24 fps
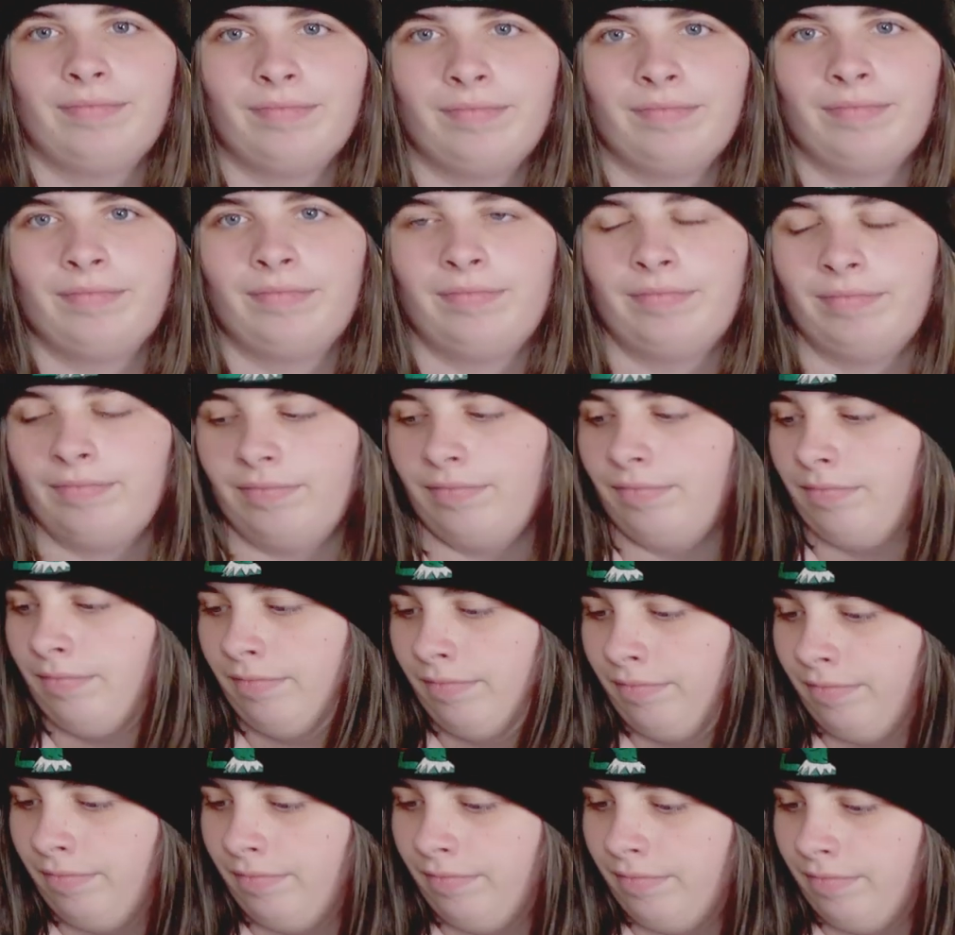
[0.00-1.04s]

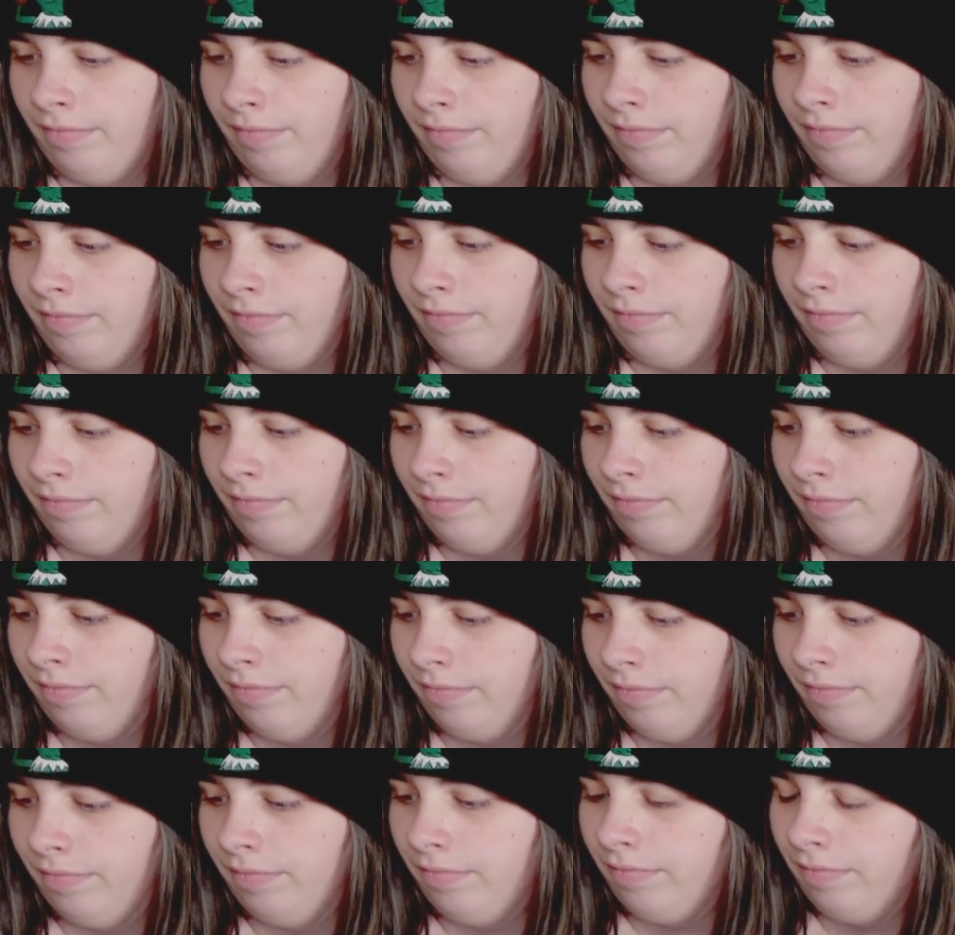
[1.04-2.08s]

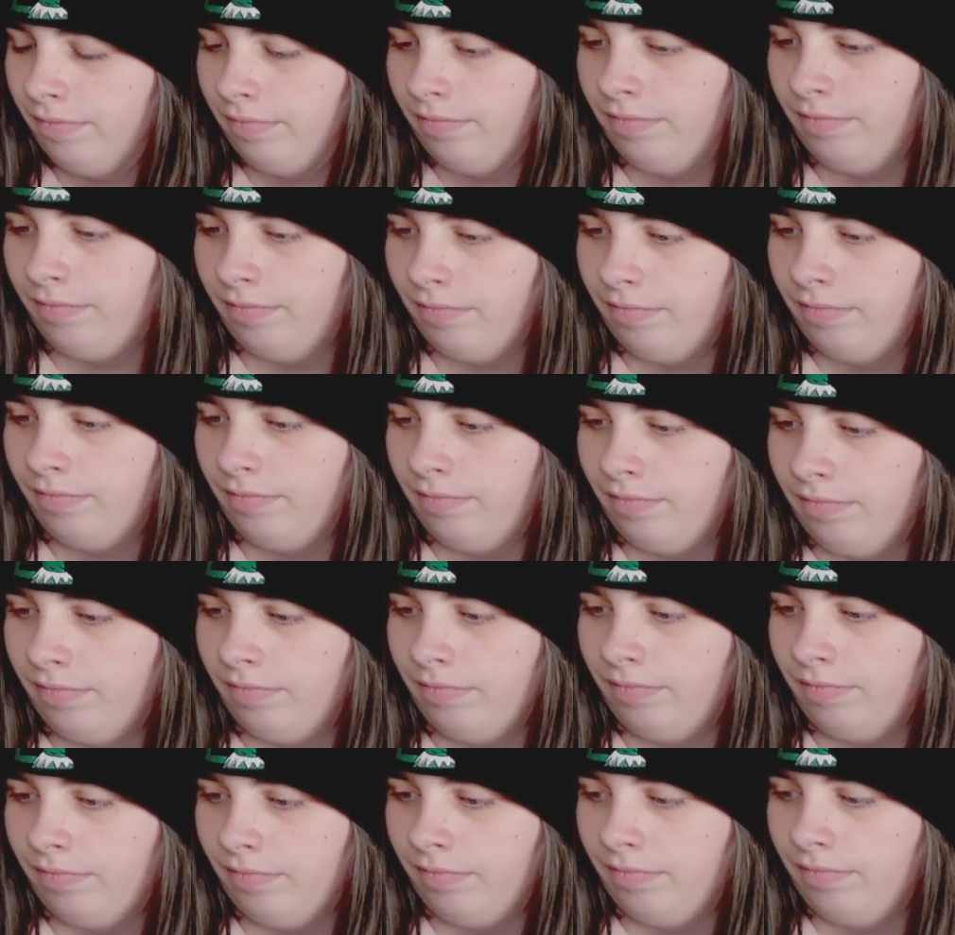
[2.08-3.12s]

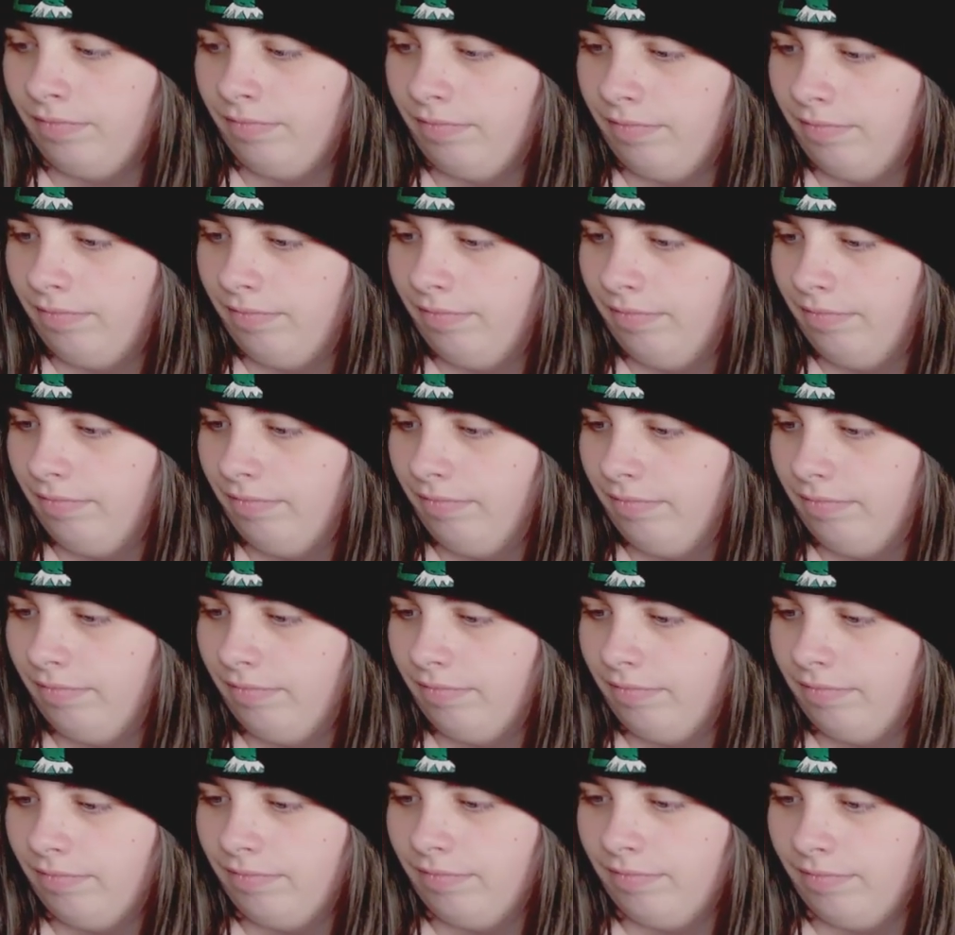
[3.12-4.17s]

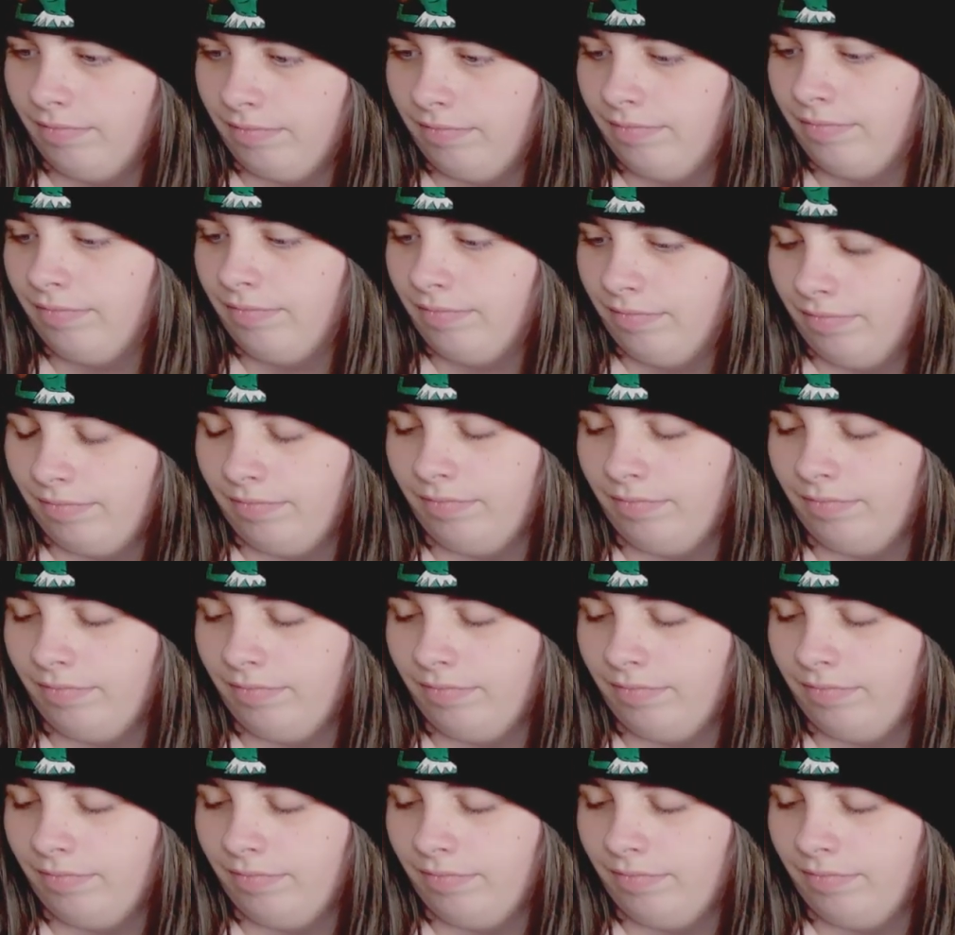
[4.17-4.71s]
No words are spoken by the person on screen.